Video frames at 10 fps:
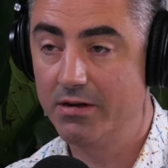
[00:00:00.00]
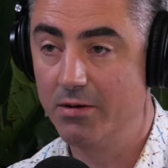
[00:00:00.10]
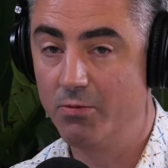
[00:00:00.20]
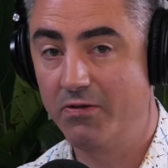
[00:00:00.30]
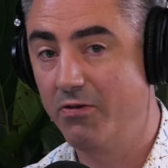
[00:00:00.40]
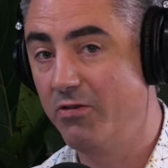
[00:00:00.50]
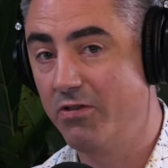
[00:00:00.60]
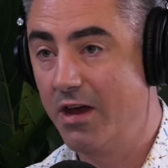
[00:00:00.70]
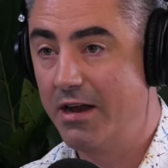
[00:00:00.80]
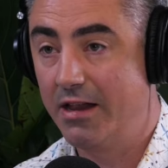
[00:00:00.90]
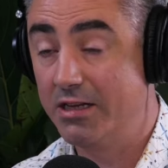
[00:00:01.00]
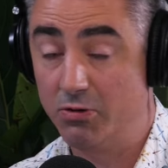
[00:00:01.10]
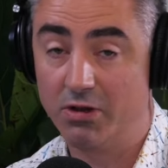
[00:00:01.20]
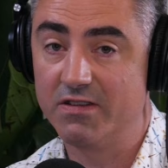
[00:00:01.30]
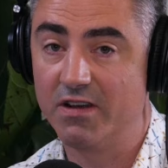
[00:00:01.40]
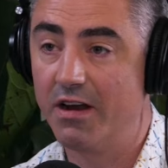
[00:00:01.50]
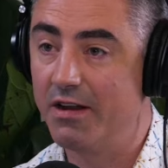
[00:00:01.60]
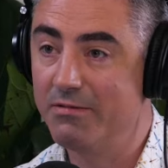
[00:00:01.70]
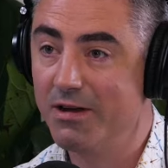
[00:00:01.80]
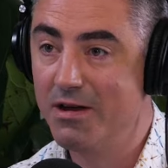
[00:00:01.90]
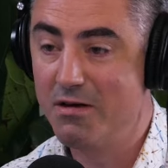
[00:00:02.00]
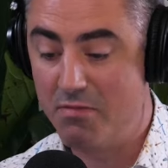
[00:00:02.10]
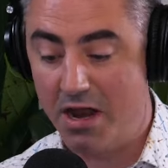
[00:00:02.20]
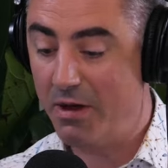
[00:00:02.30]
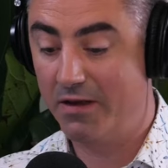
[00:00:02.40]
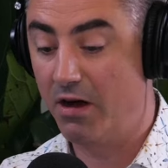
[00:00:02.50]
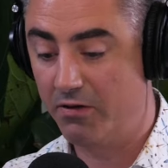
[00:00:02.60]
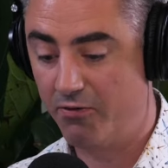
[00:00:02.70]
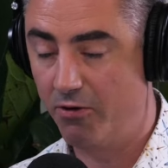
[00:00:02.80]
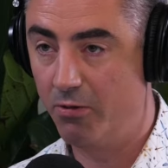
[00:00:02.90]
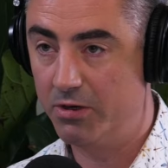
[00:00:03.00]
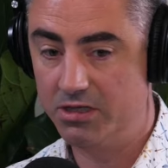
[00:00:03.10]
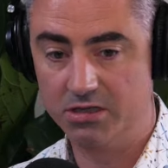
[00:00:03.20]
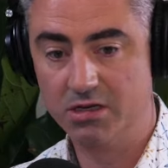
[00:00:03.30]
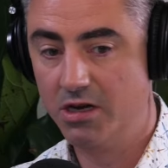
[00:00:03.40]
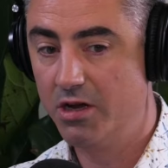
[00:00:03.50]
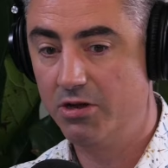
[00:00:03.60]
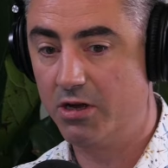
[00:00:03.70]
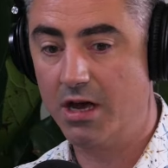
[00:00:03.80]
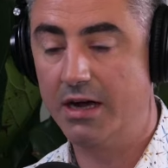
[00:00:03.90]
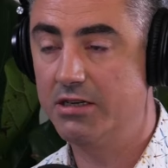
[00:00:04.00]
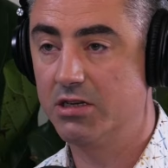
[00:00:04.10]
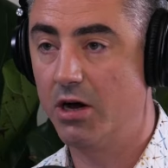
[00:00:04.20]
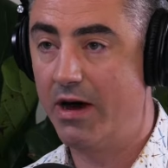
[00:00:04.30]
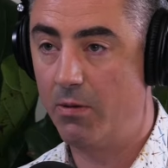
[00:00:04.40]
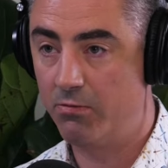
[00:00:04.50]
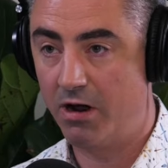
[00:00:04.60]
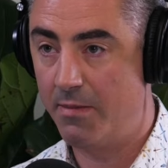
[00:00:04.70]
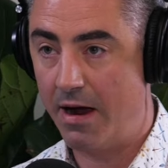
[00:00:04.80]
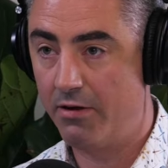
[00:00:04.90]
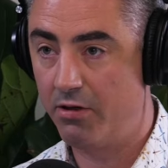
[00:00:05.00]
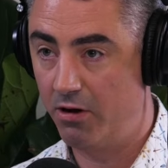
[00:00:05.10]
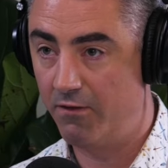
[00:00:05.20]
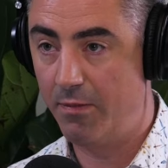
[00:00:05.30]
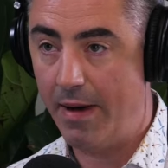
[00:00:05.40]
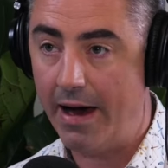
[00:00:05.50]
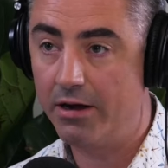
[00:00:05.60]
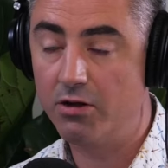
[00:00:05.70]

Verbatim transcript: And we've used the analogy, or at least I did, many, many times before, which is you can't just go out and run a marathon off the bat.